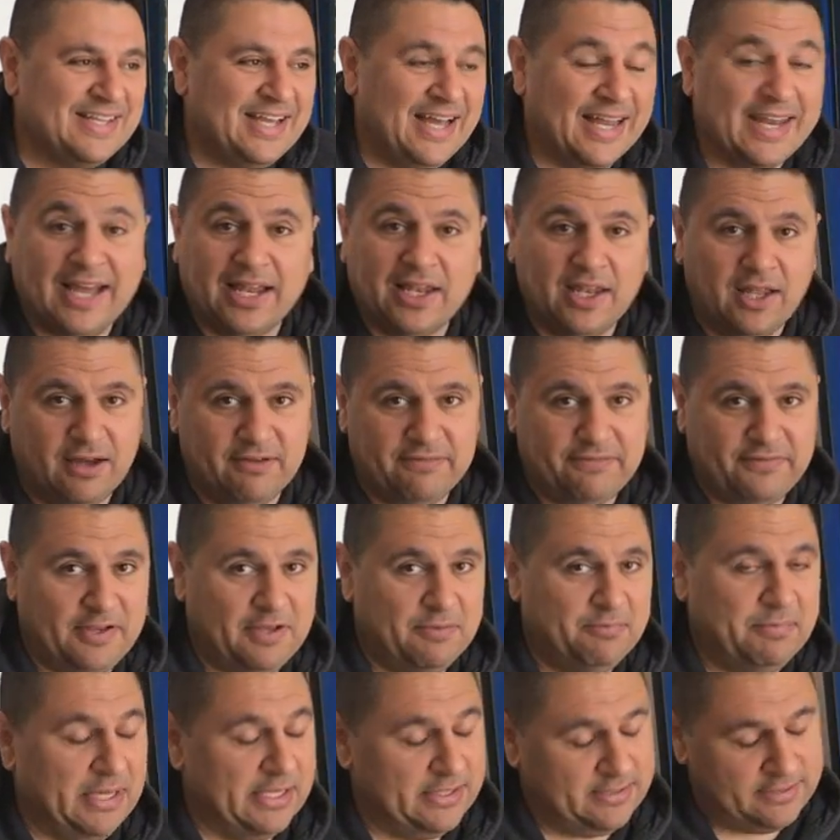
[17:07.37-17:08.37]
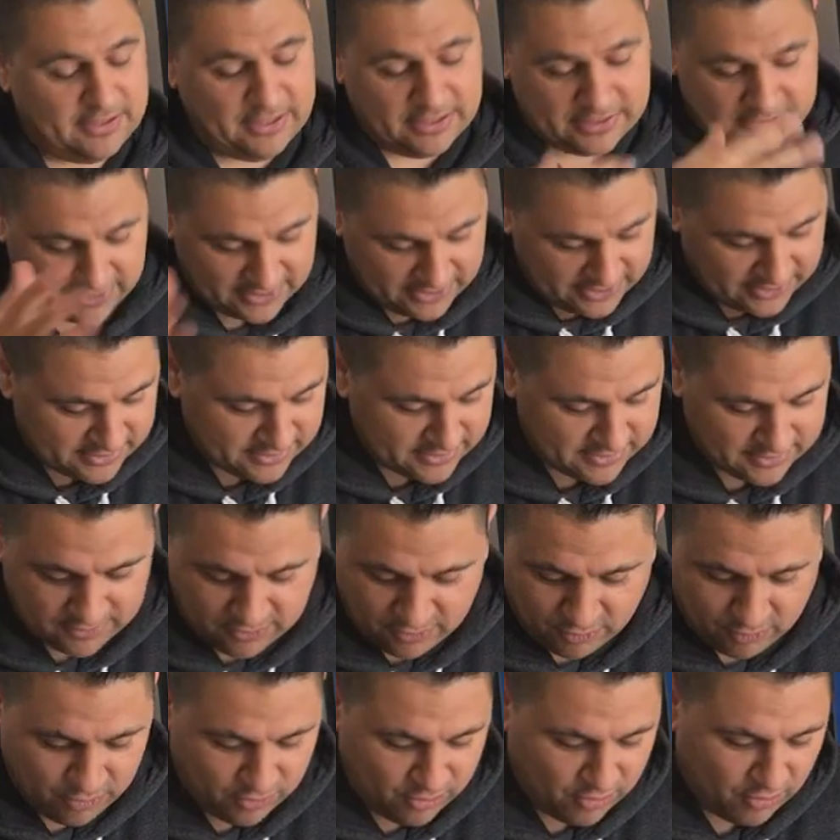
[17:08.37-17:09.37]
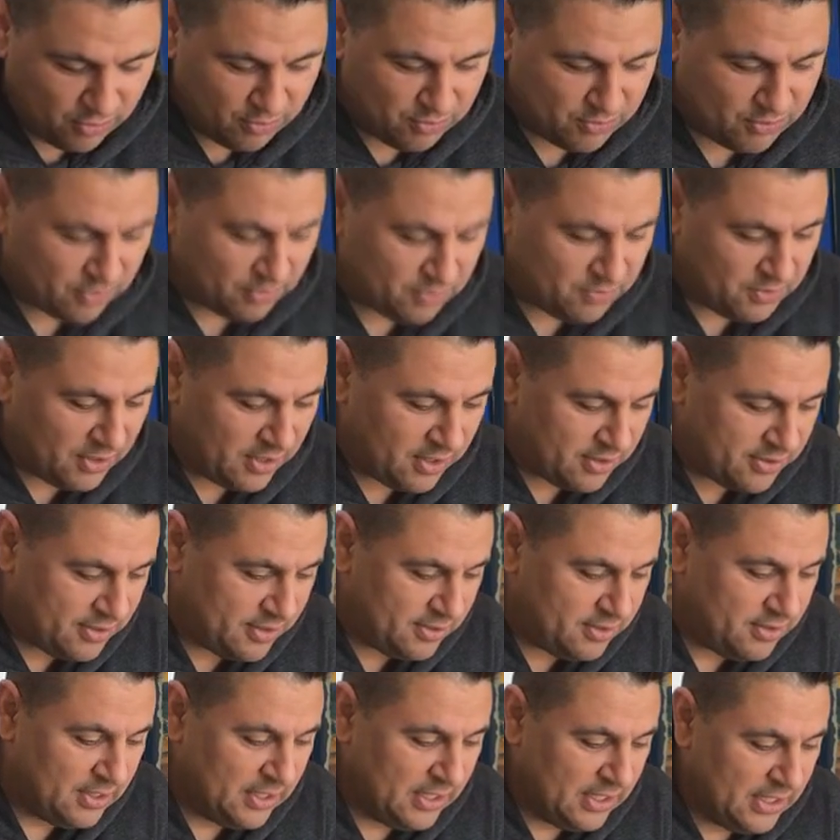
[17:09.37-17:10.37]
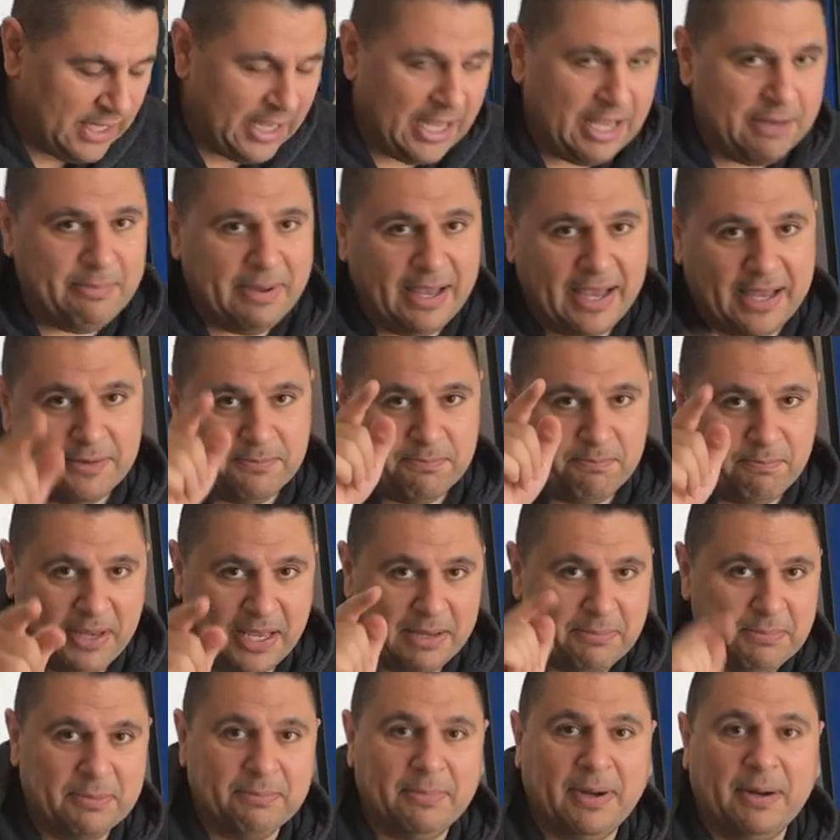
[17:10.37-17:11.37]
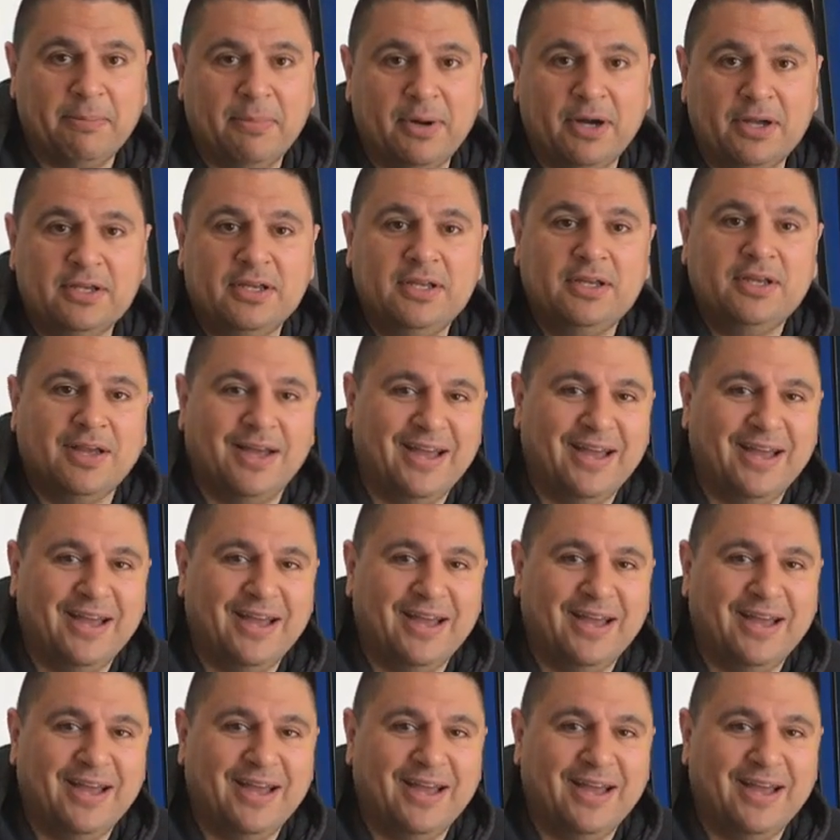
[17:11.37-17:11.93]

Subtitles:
And I love him. It's his, no nothing. Hey man, pay me my money.